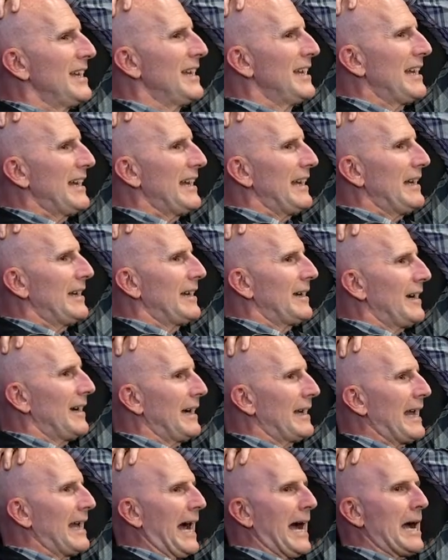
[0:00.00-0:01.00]
I,
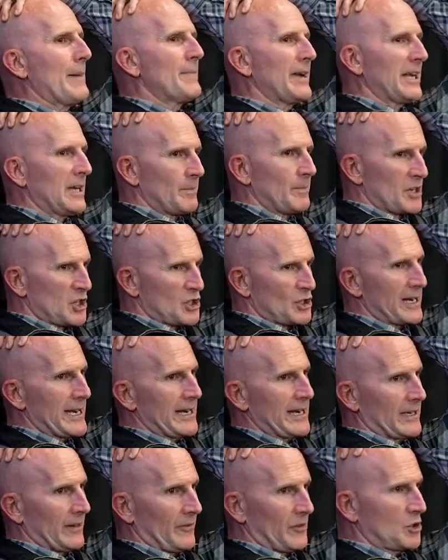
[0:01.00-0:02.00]
I made a mistake
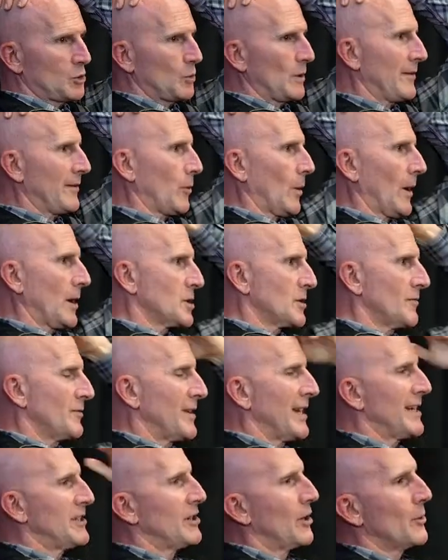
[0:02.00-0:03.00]
at the 24 Hours of
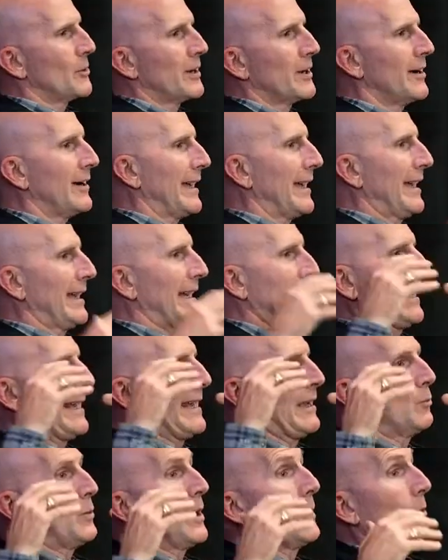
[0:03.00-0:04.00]
Daytona, and, and
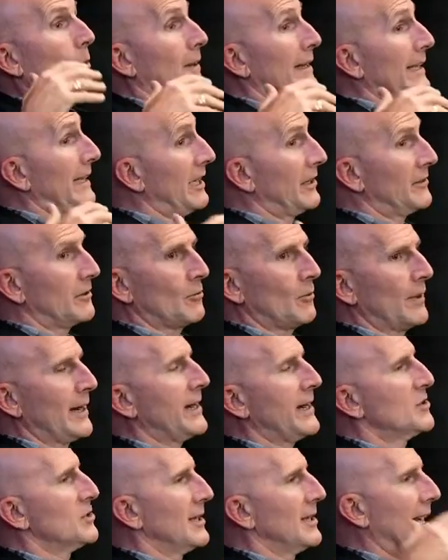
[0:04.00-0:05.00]
we were leading the
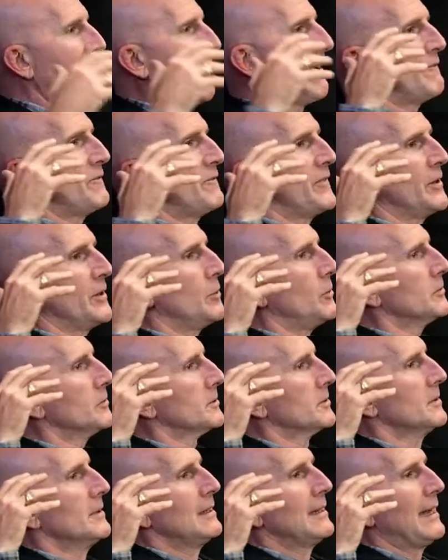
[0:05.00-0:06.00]
race, and I felt
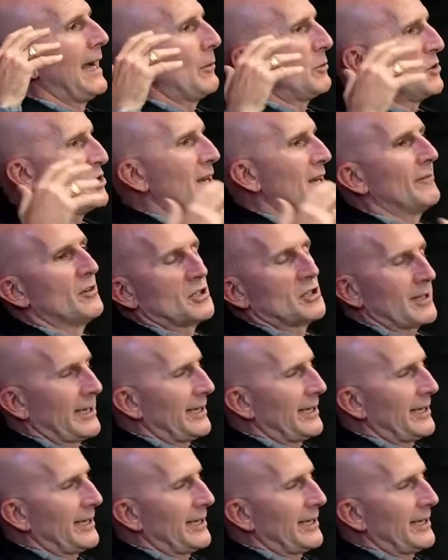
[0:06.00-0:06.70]
I was devastated.